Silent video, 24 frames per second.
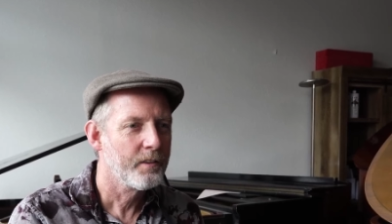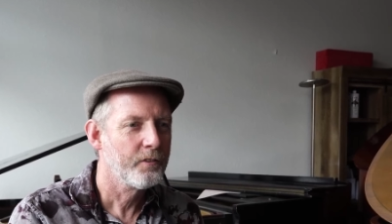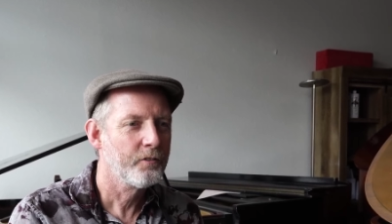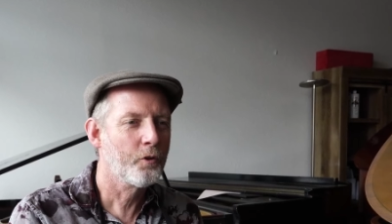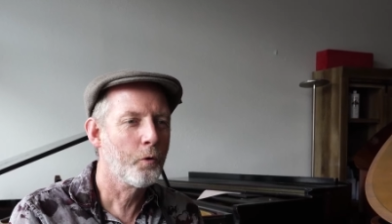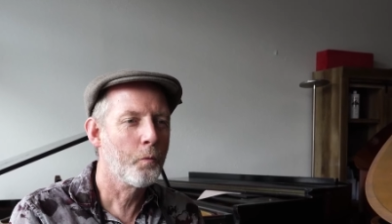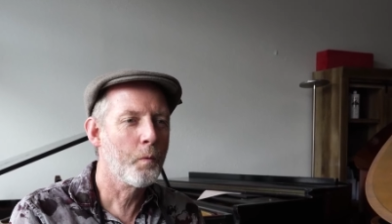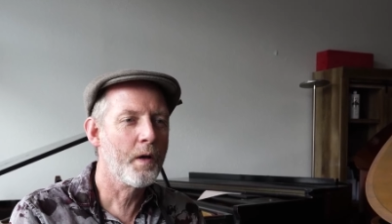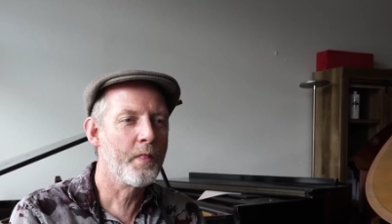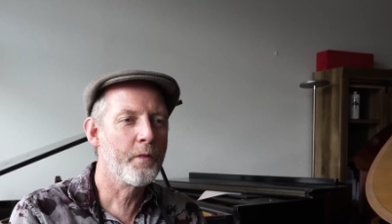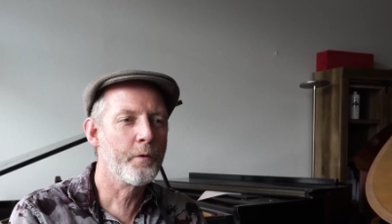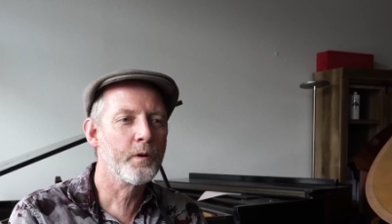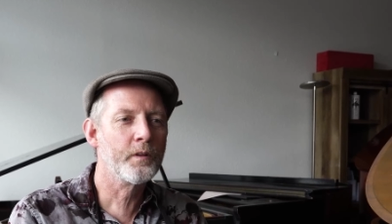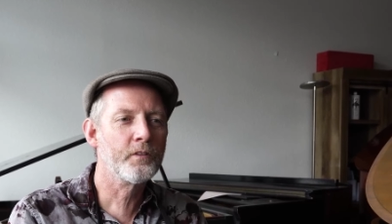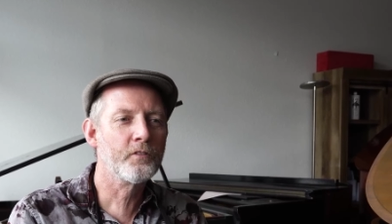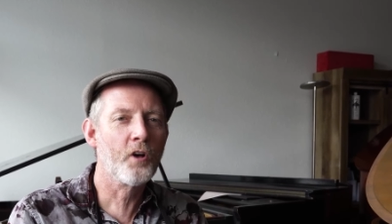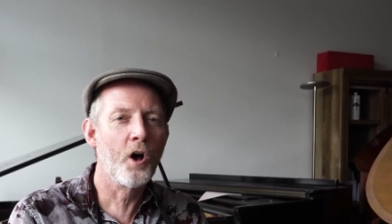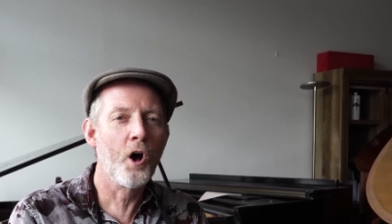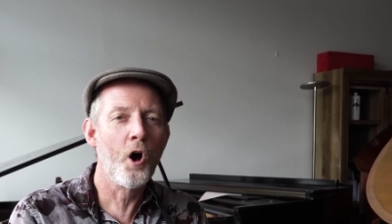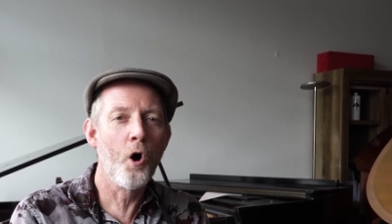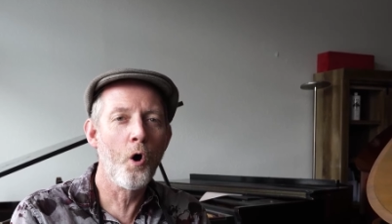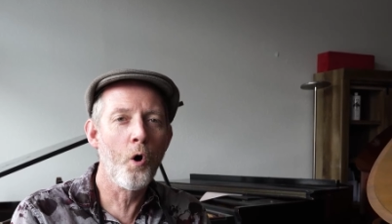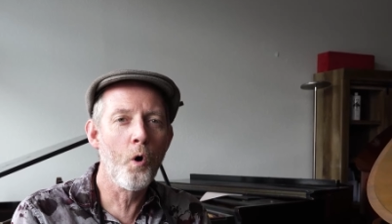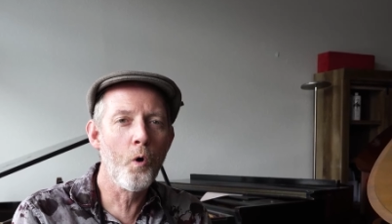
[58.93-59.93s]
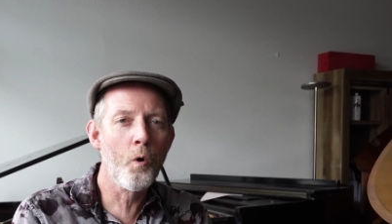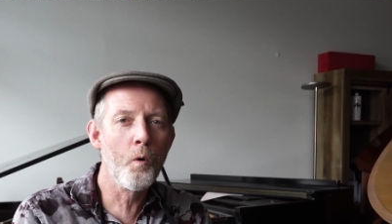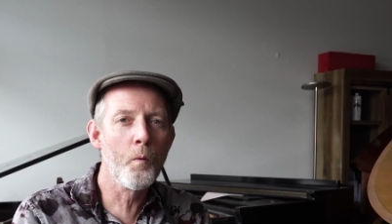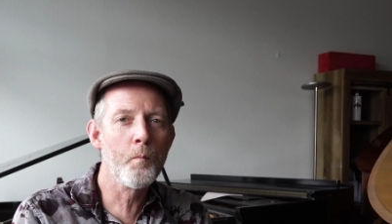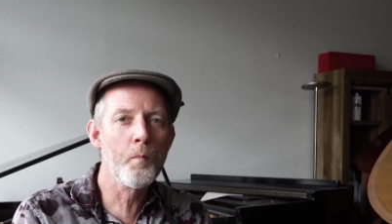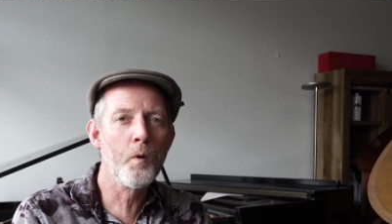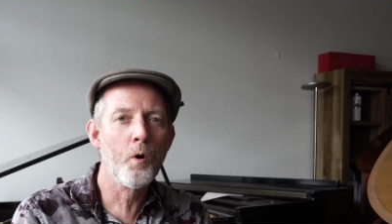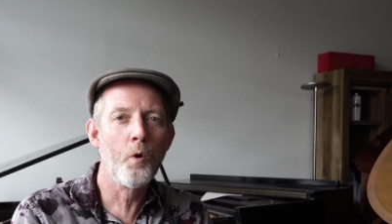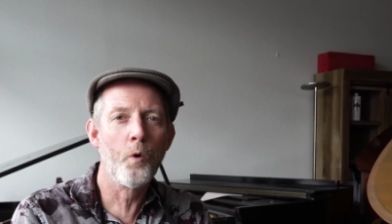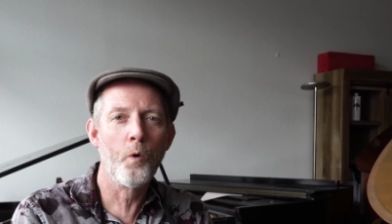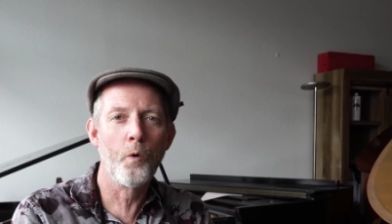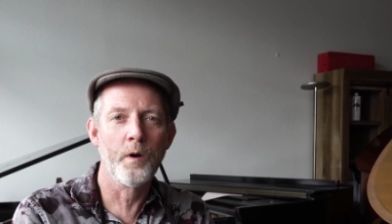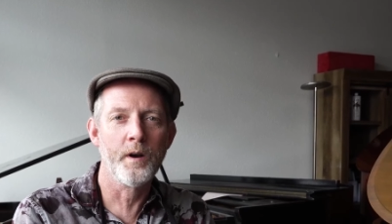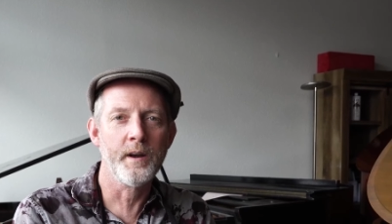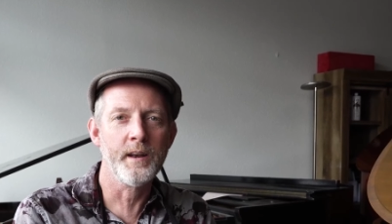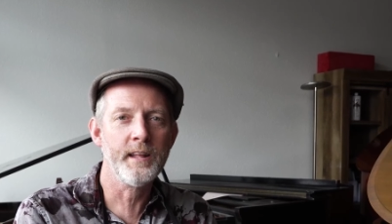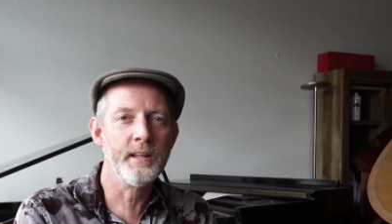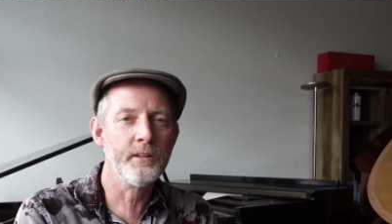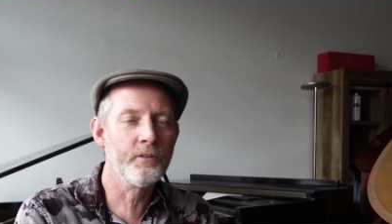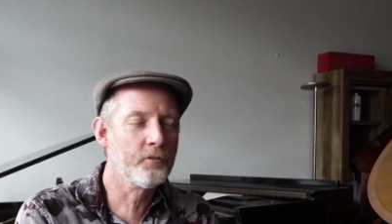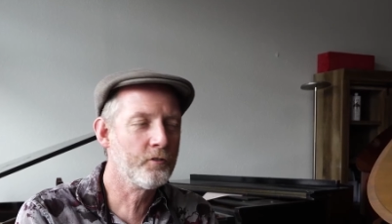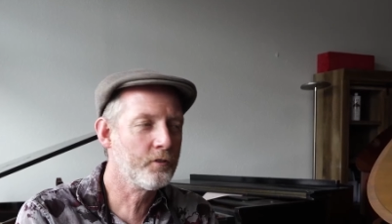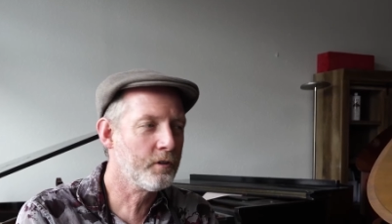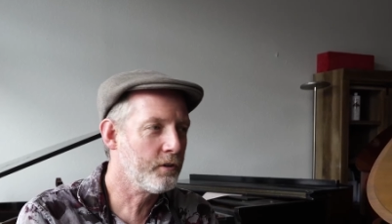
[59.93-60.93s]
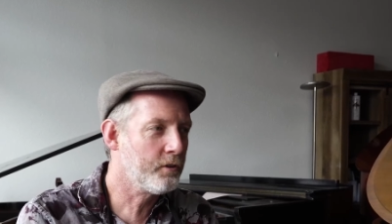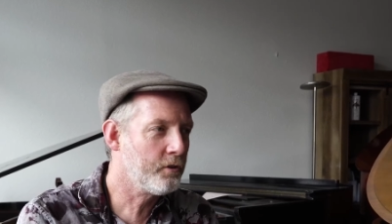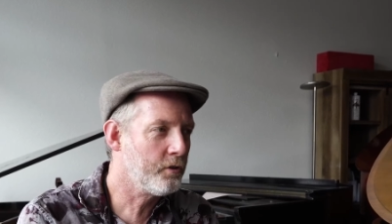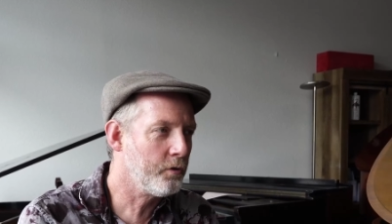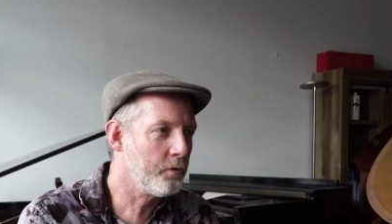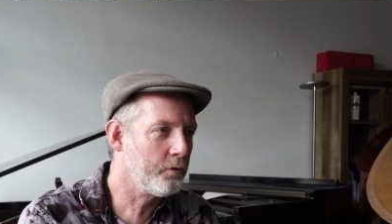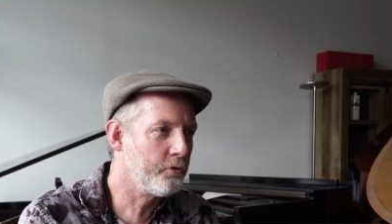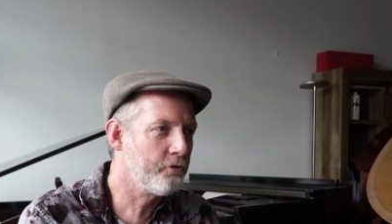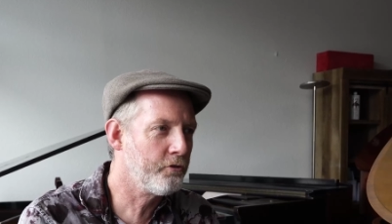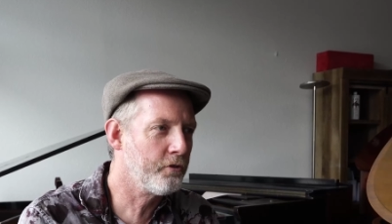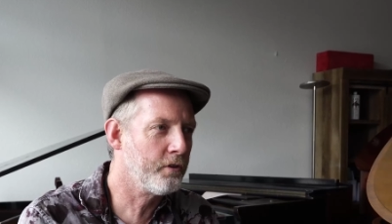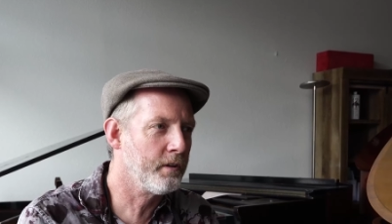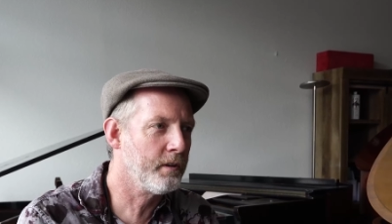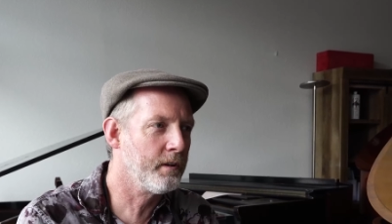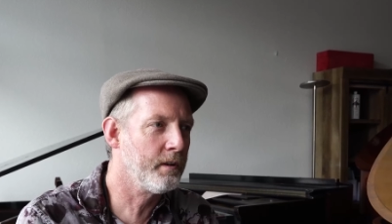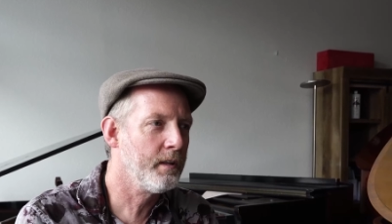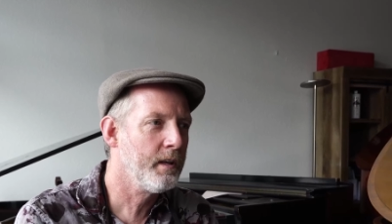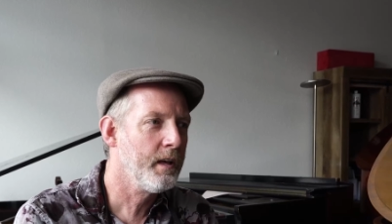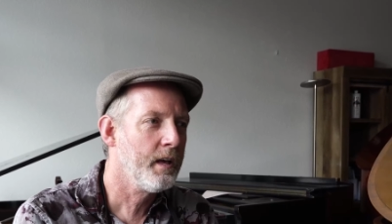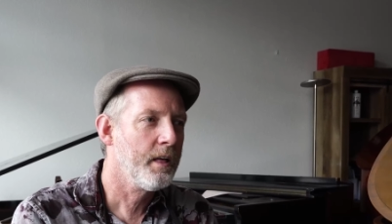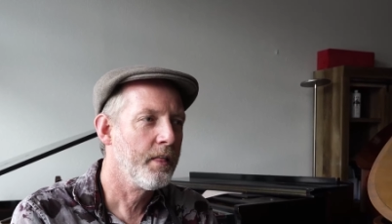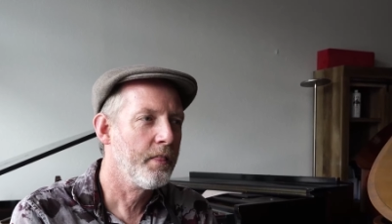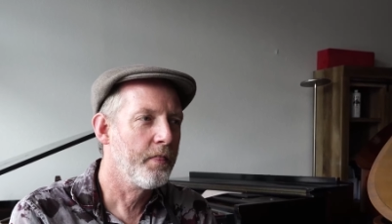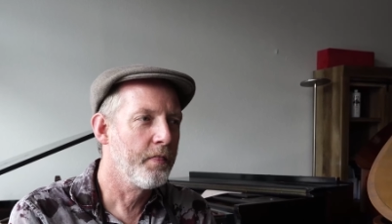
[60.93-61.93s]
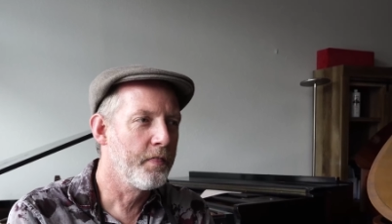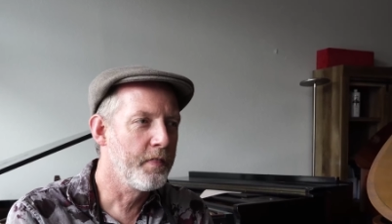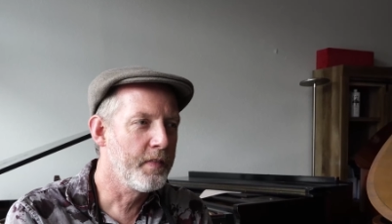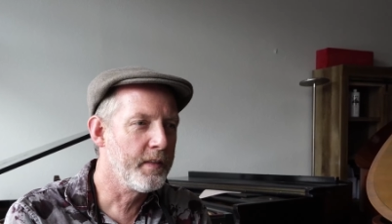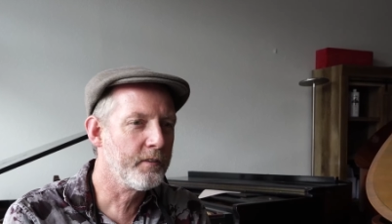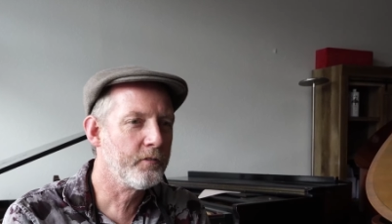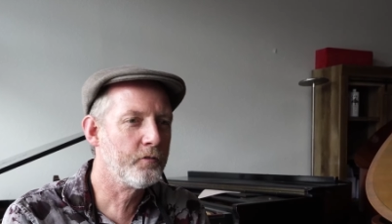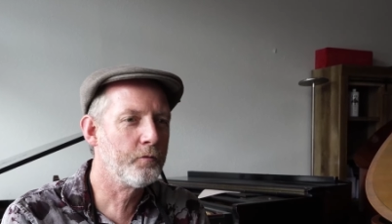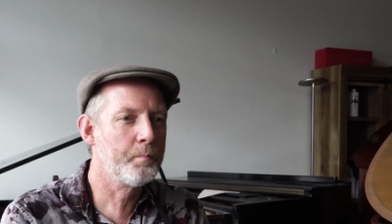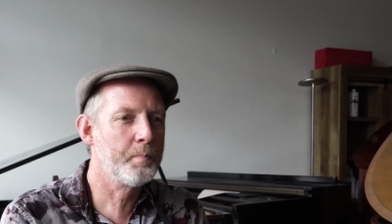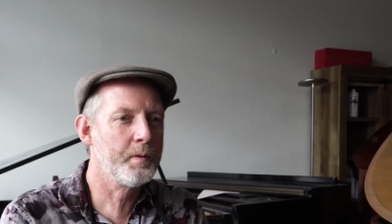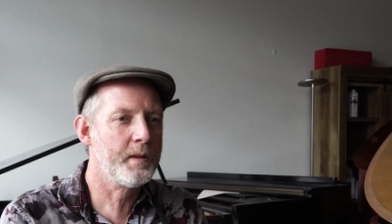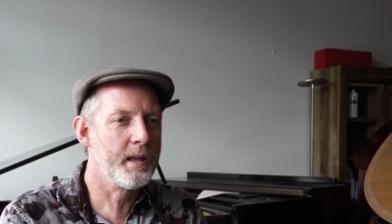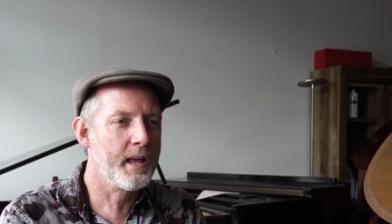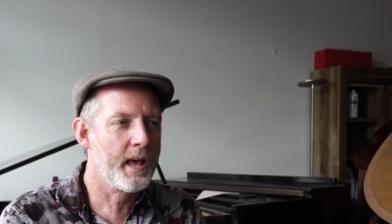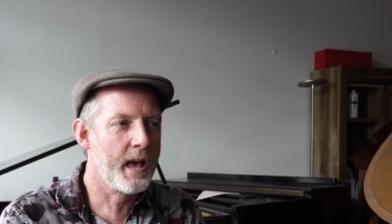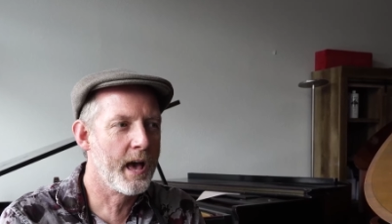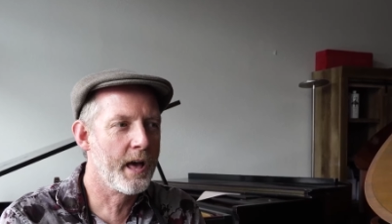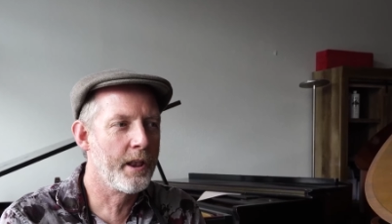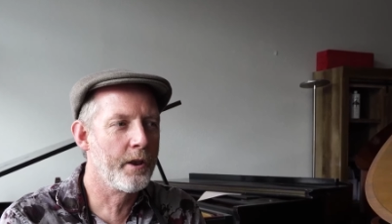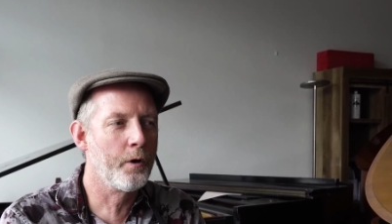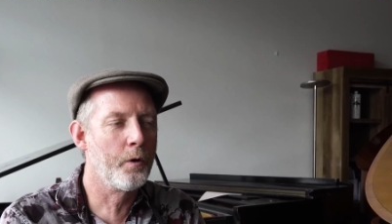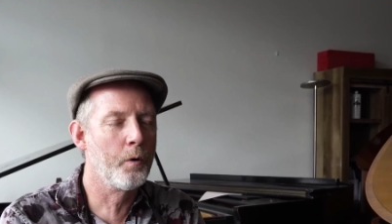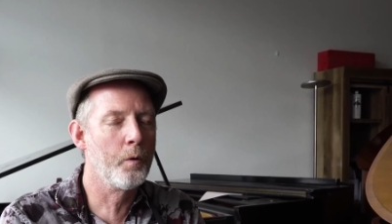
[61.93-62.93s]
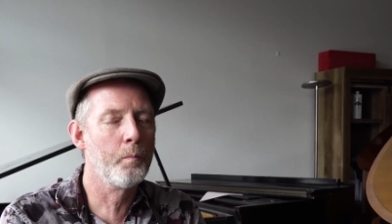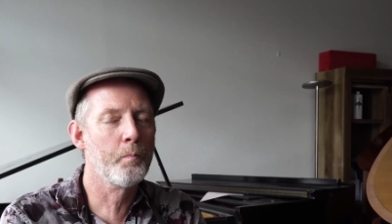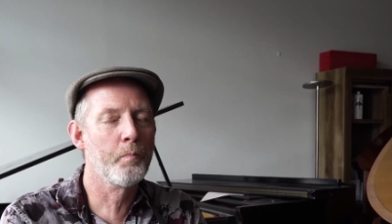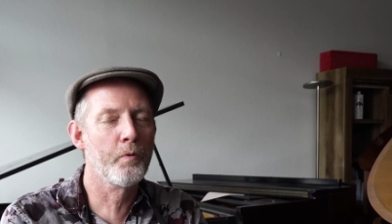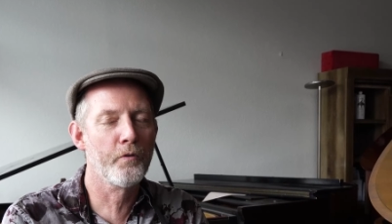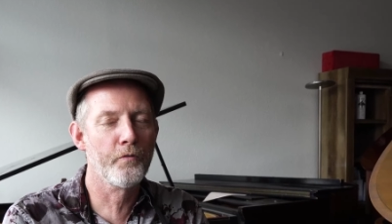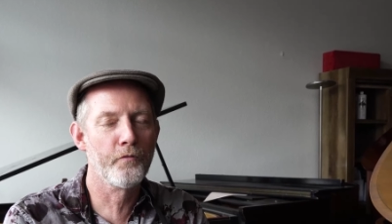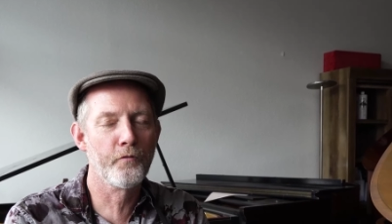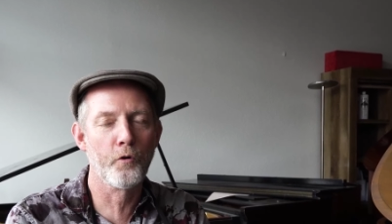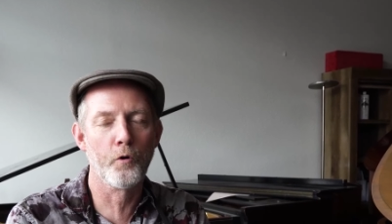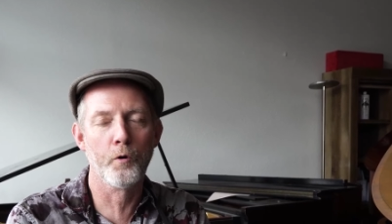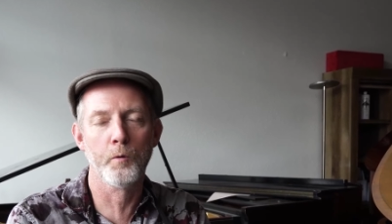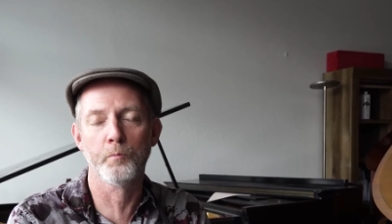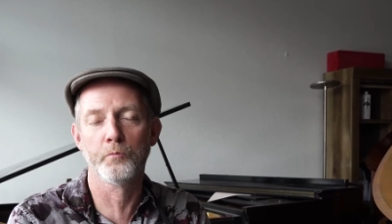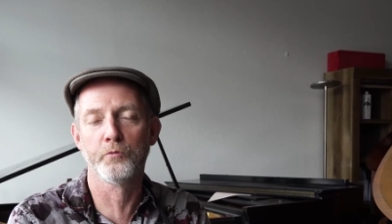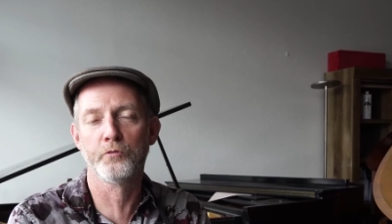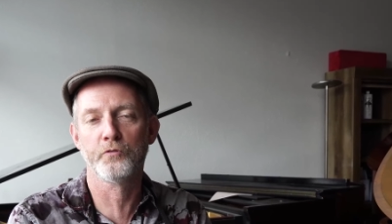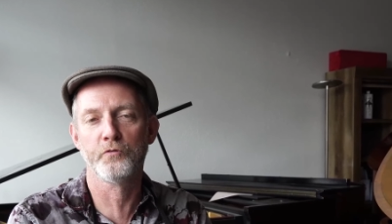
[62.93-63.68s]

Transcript: So whether it's a home or an institution, this piano performs